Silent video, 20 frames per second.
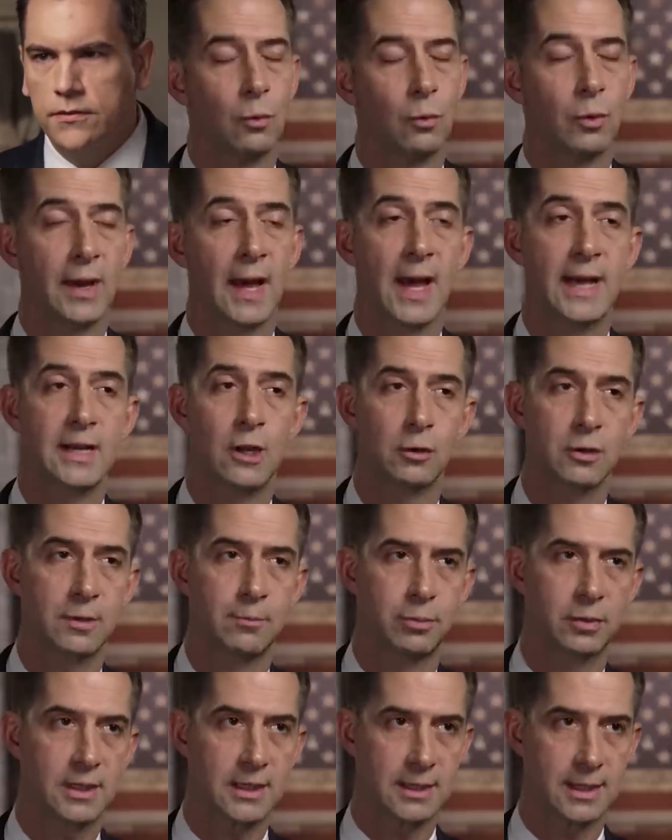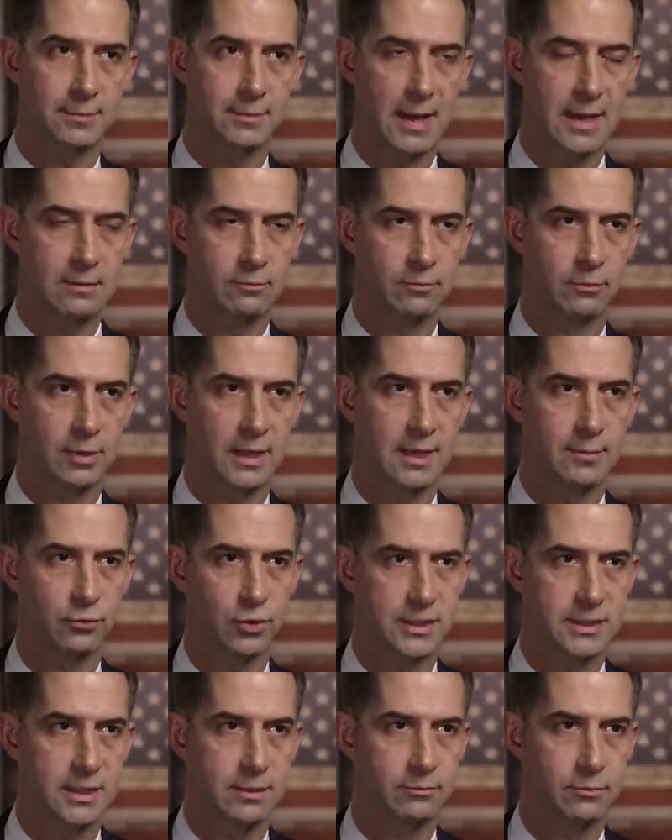Well, I don't completely blame
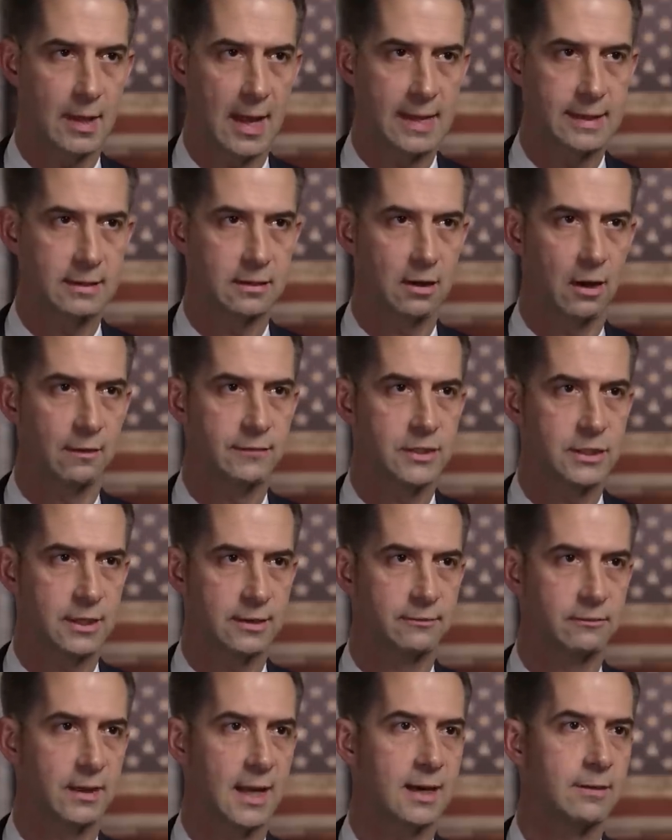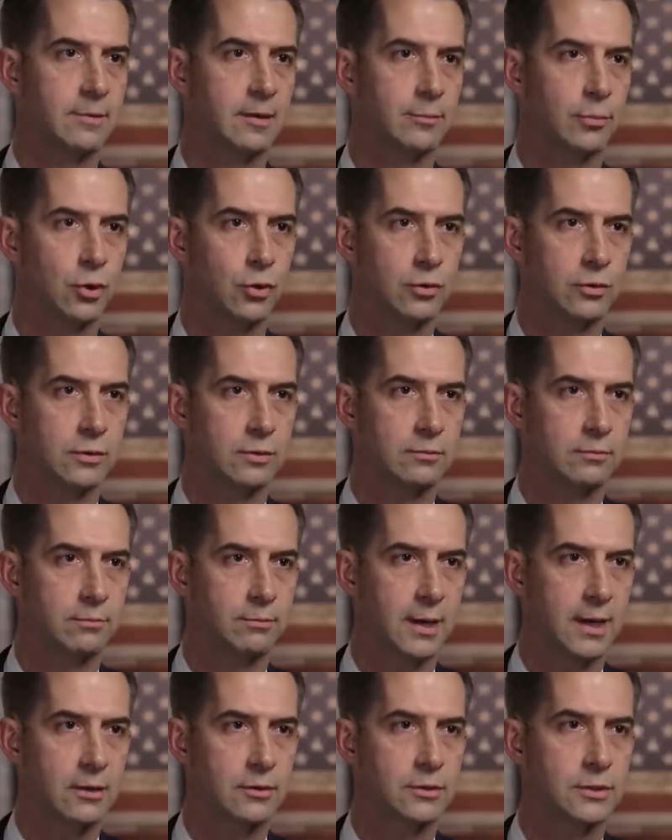President Biden. Obviously, Vladimir Putin
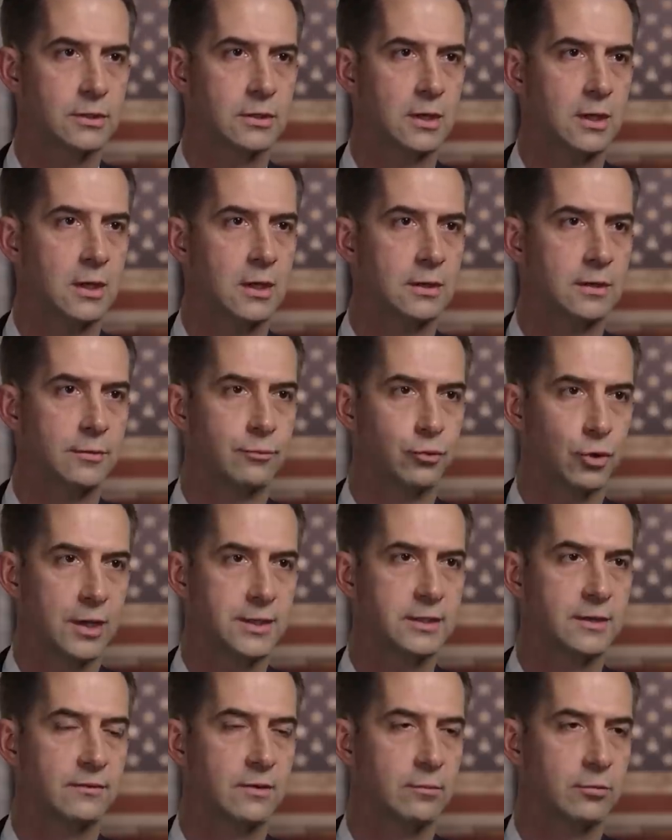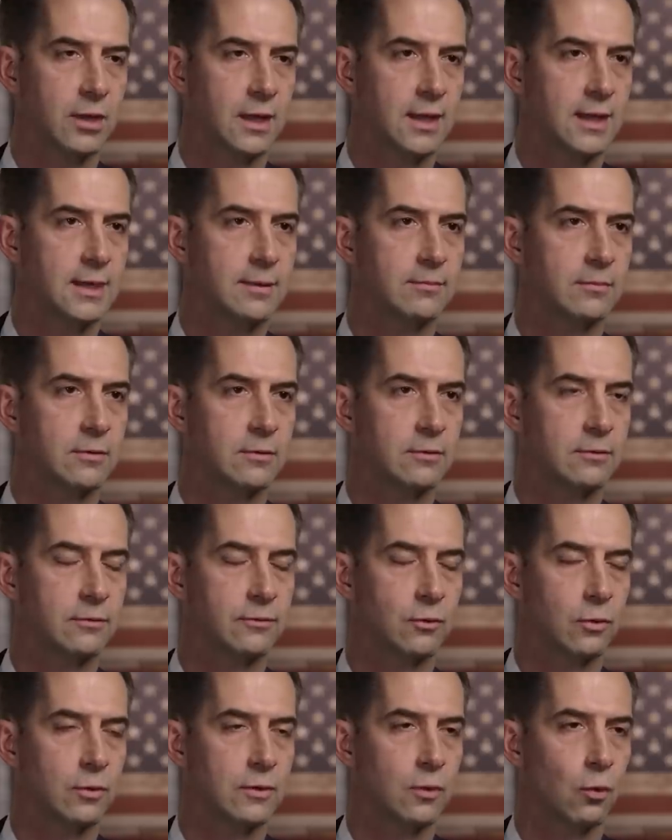bears the brunt of the blame
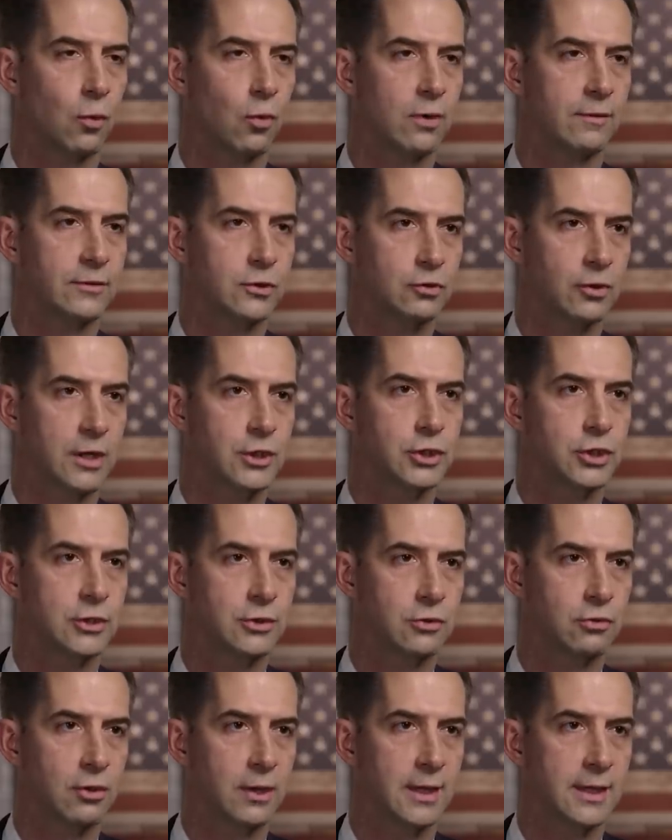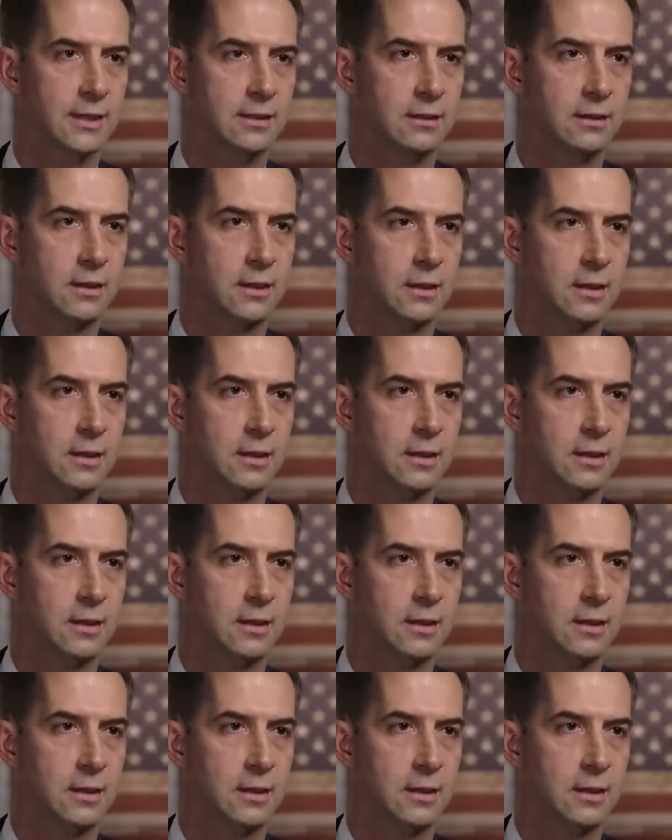for the war of aggression in Ukraine.